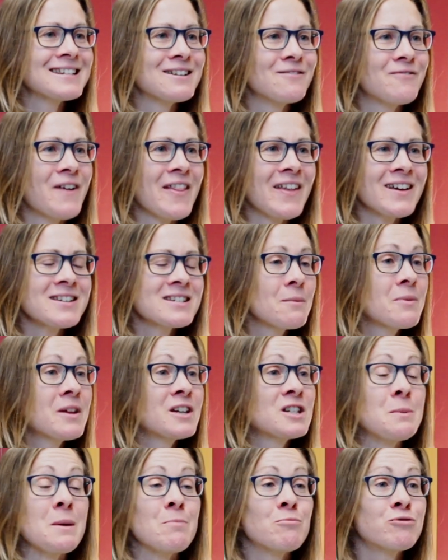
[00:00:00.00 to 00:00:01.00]
In fact, that's something
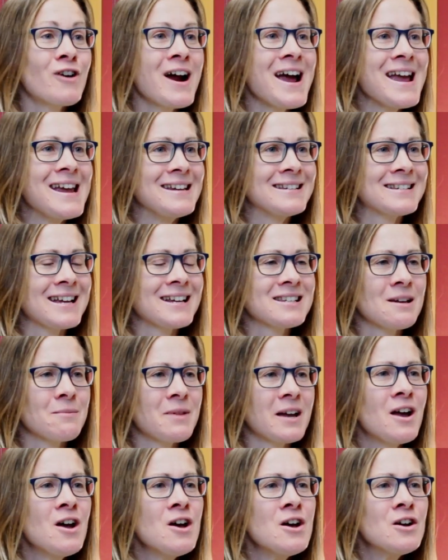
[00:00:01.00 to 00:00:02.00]
to be praised and
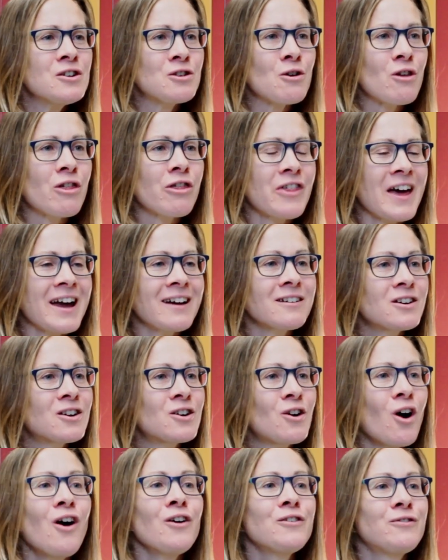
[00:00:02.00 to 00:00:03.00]
something to thank
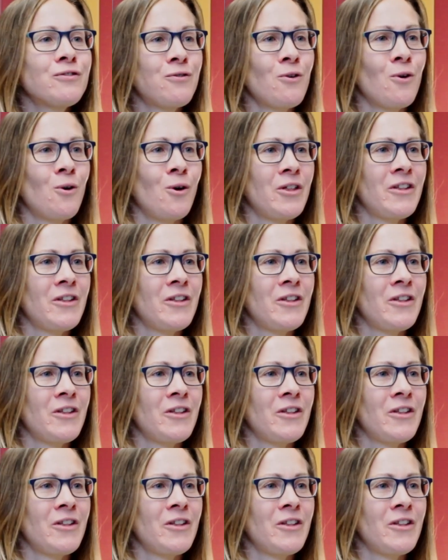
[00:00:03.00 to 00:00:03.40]
God for,